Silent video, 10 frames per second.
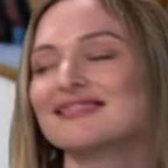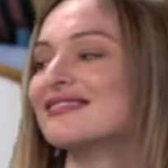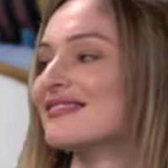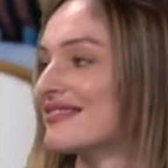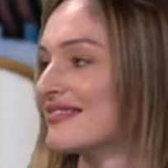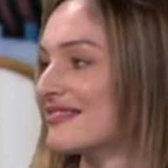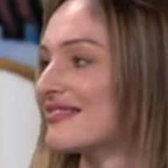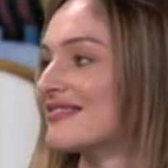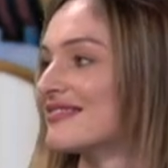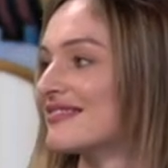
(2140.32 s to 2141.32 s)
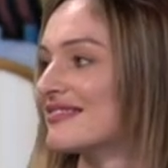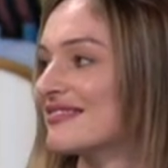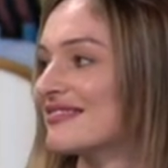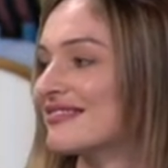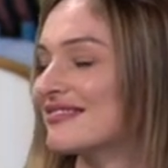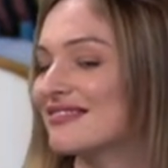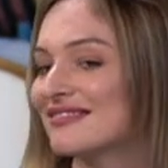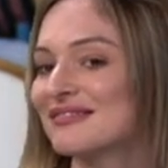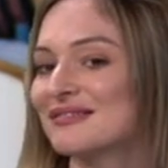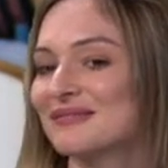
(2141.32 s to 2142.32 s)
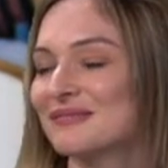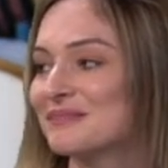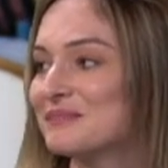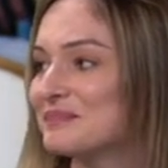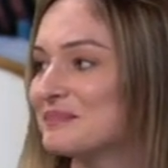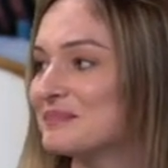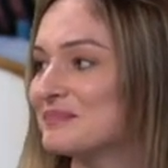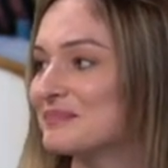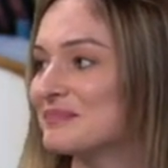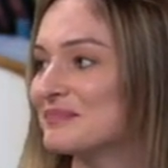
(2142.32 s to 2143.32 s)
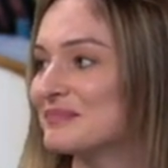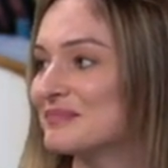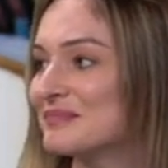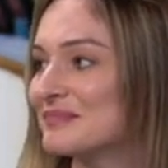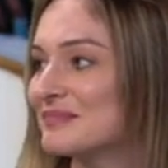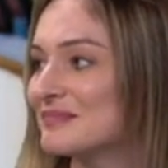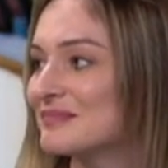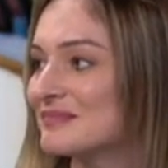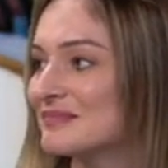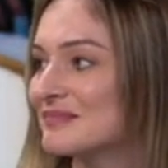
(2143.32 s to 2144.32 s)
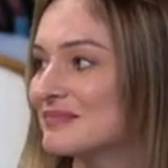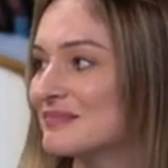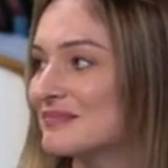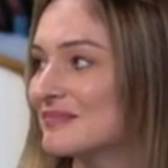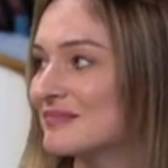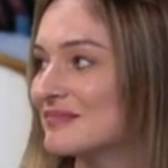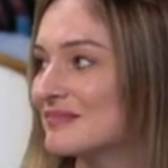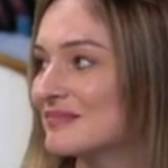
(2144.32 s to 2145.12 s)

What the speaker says: No words are spoken by the person on screen.